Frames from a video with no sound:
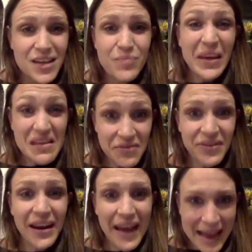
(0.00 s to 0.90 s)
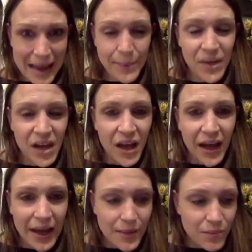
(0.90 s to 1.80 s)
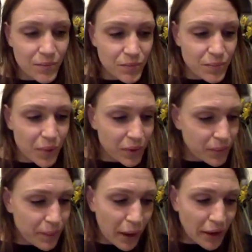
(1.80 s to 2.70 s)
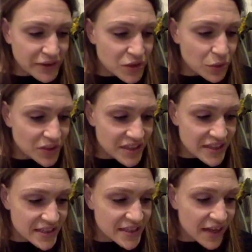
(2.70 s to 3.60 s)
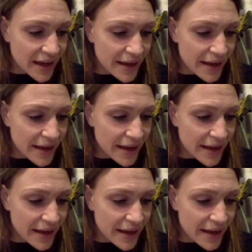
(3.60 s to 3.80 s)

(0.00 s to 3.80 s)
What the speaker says: beef and lamb, plant sources,